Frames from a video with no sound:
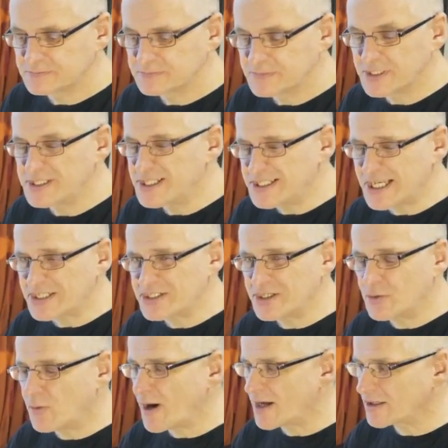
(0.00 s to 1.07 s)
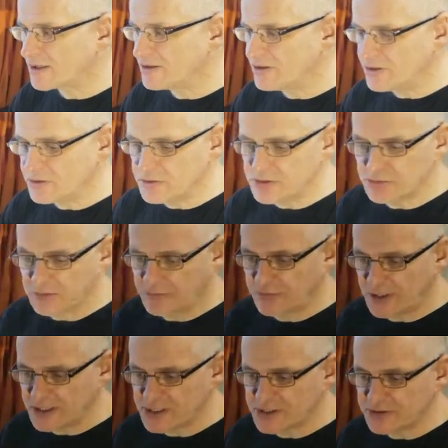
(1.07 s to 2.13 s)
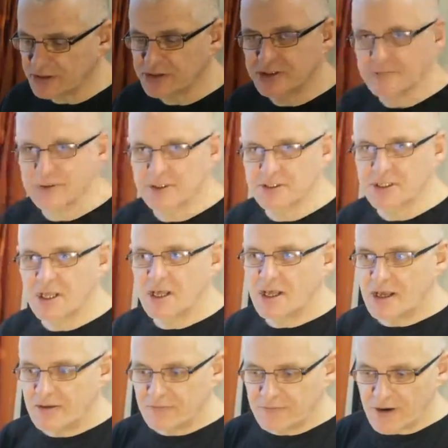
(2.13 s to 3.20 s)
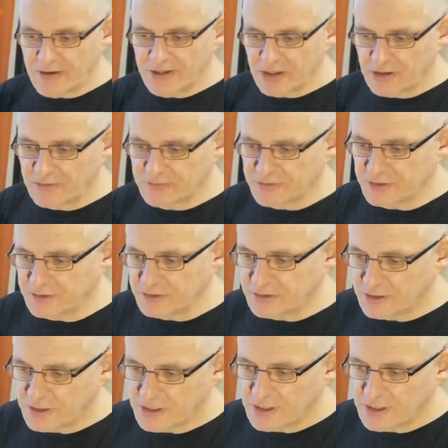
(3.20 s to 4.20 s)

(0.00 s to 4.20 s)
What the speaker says: This is actually quite an unusual phrase structure because very often